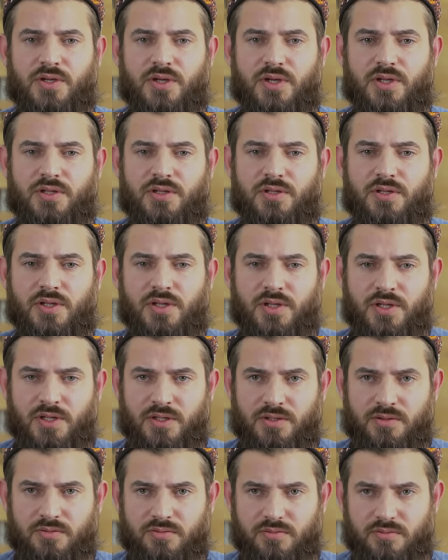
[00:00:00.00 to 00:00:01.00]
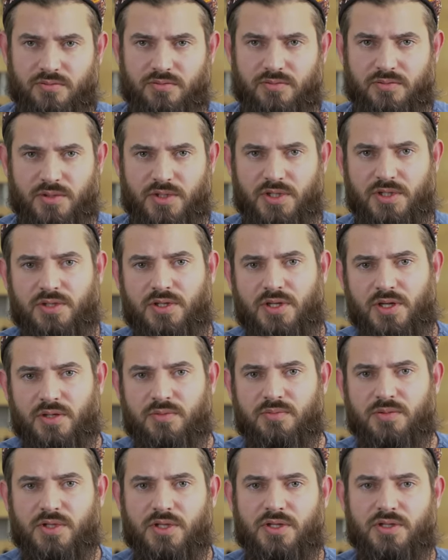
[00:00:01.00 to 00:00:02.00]
And then it
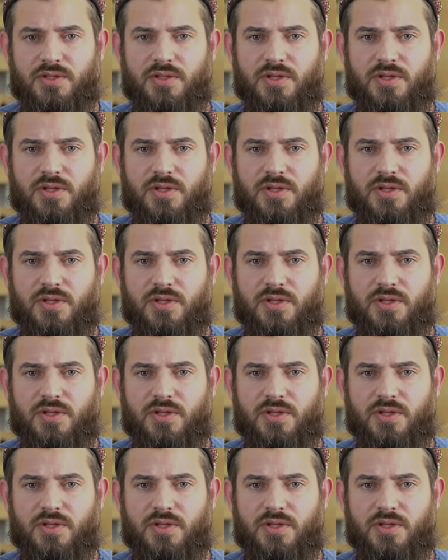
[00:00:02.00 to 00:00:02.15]
came the,